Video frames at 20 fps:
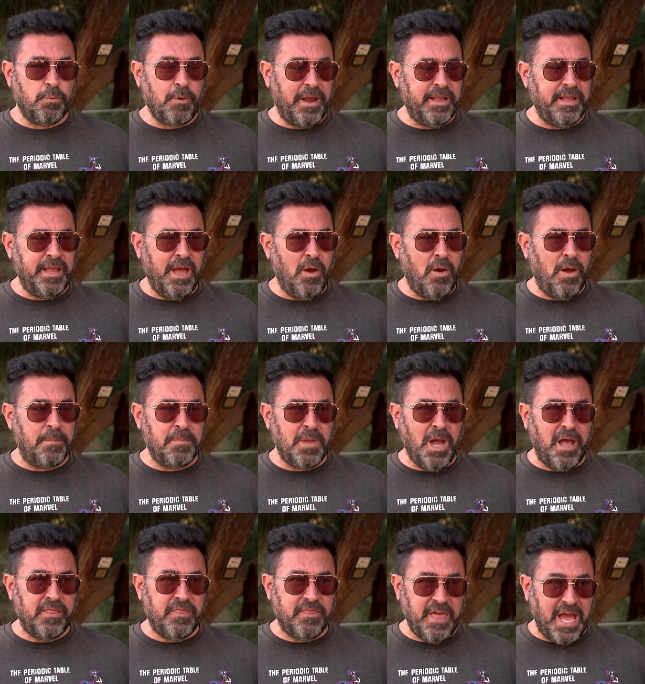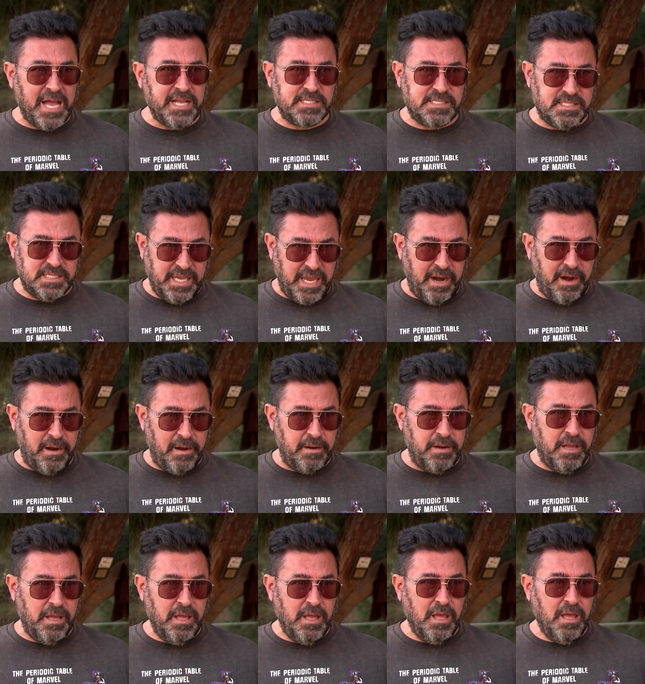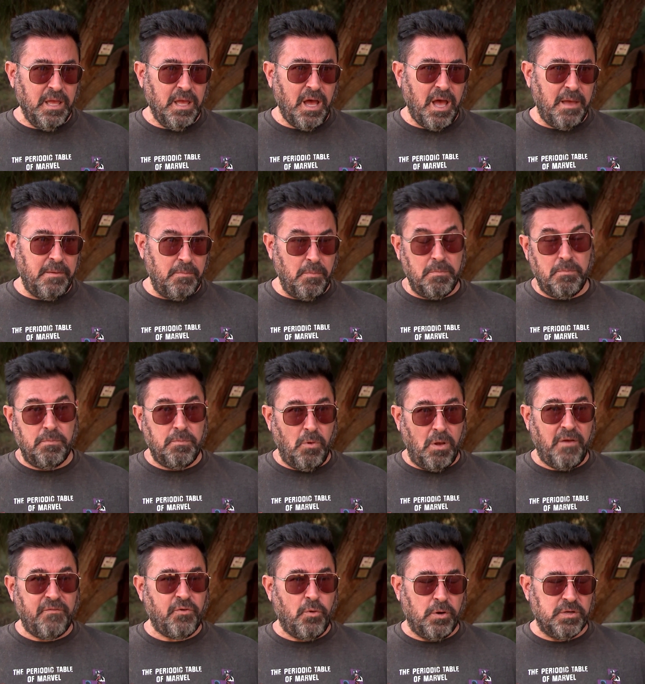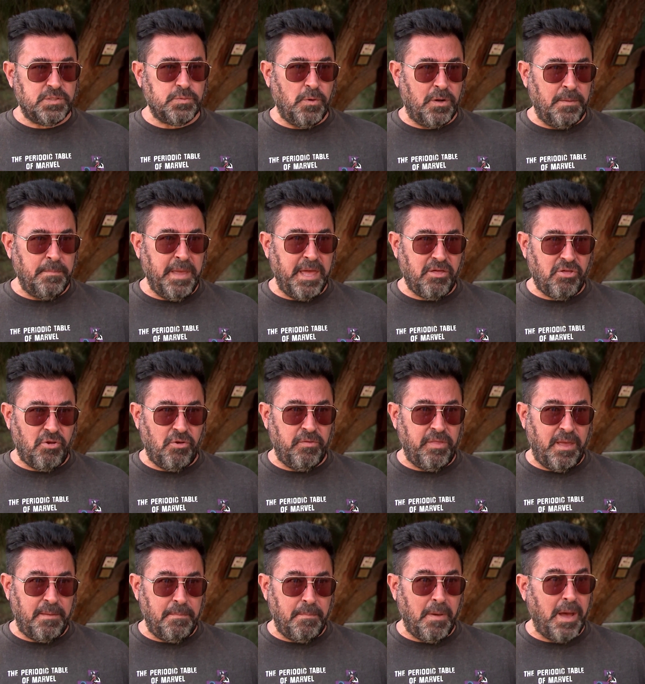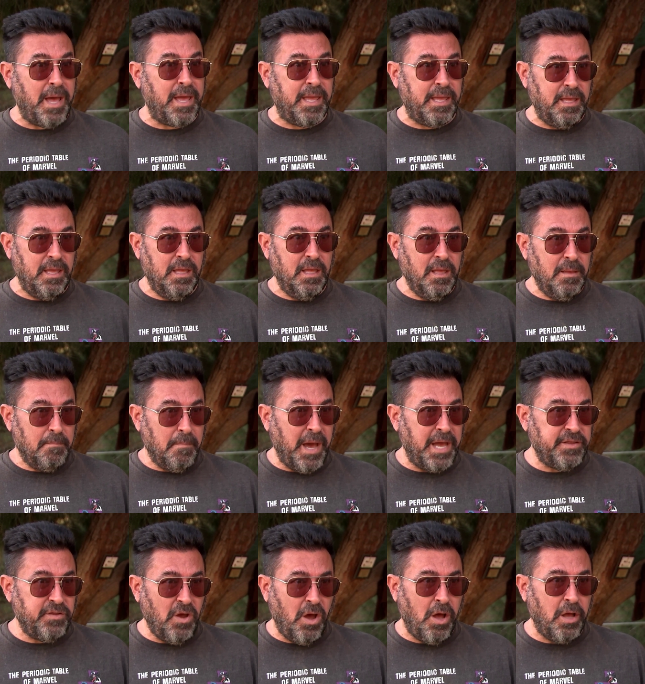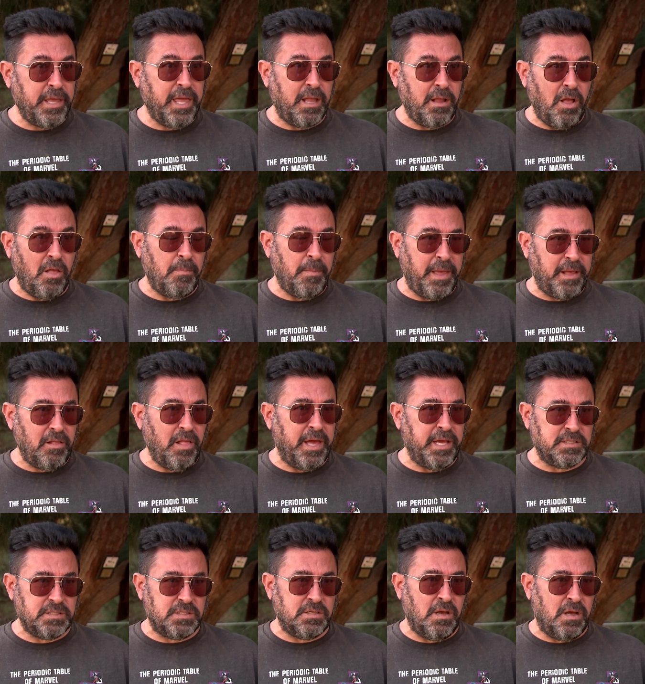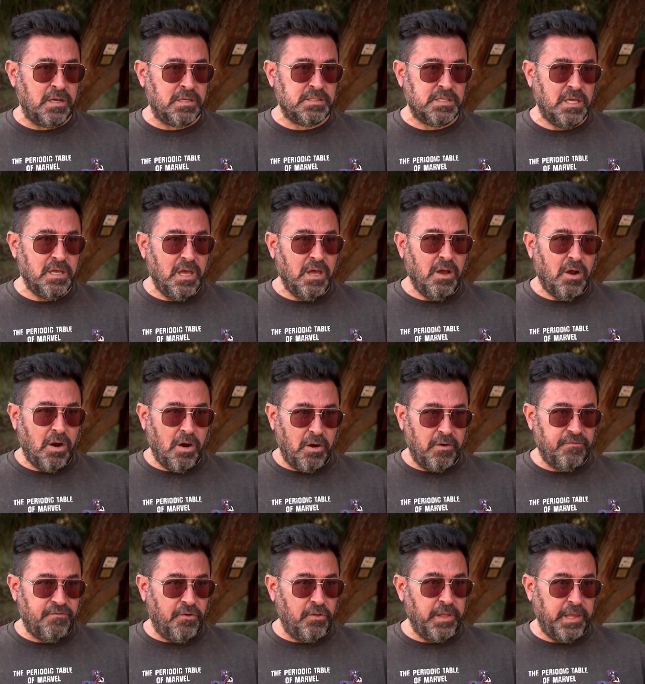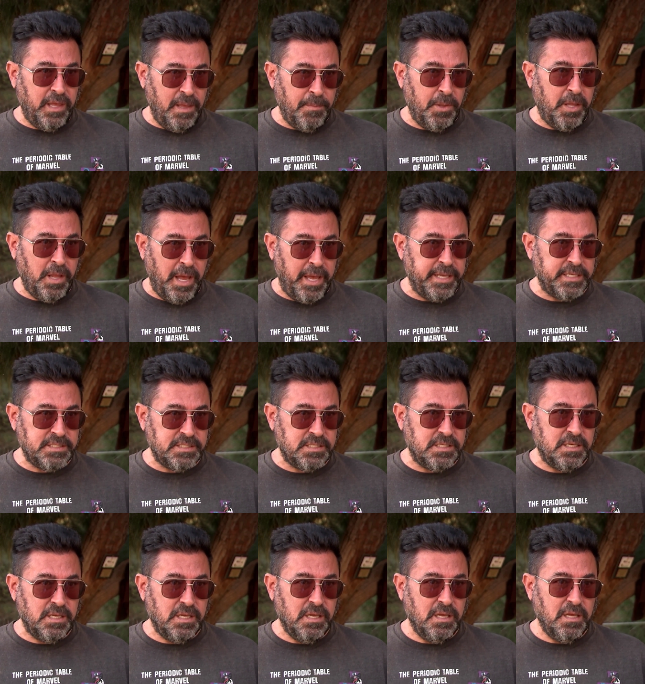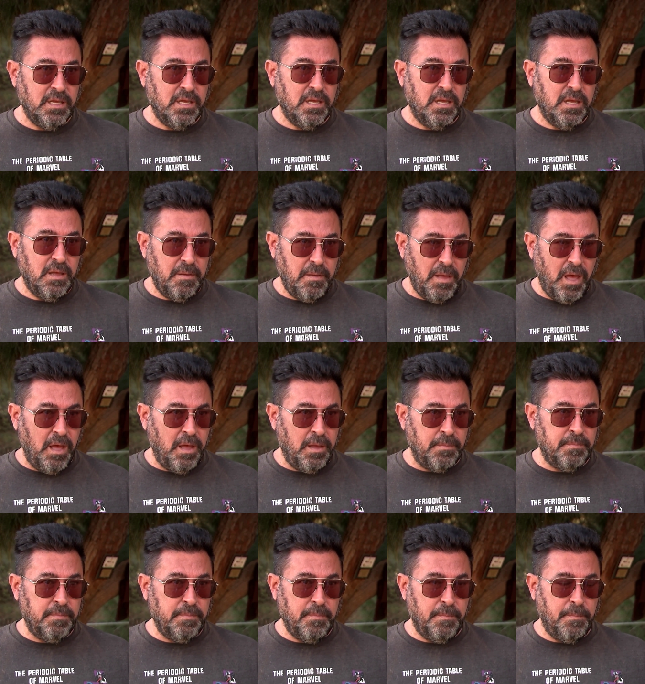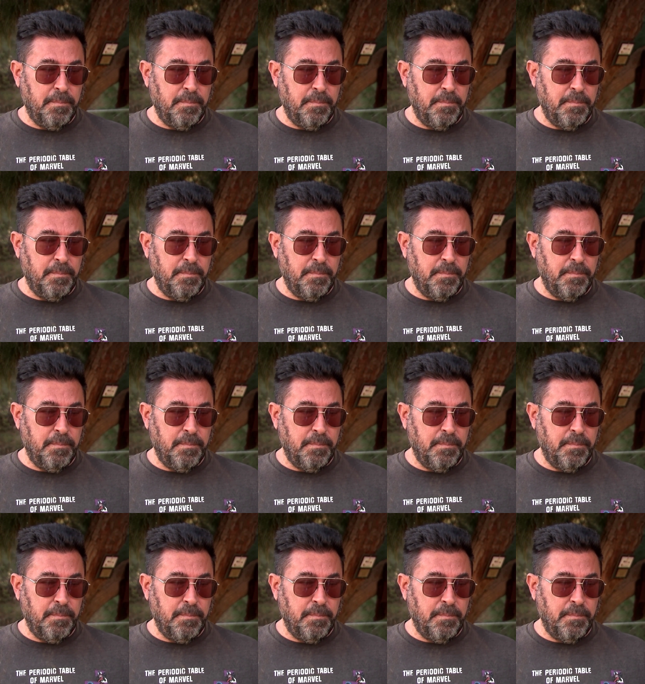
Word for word: right now I'm not that scared. I, of course, want to make sure that my my dog and all my clients' dogs are fully immunized. Um,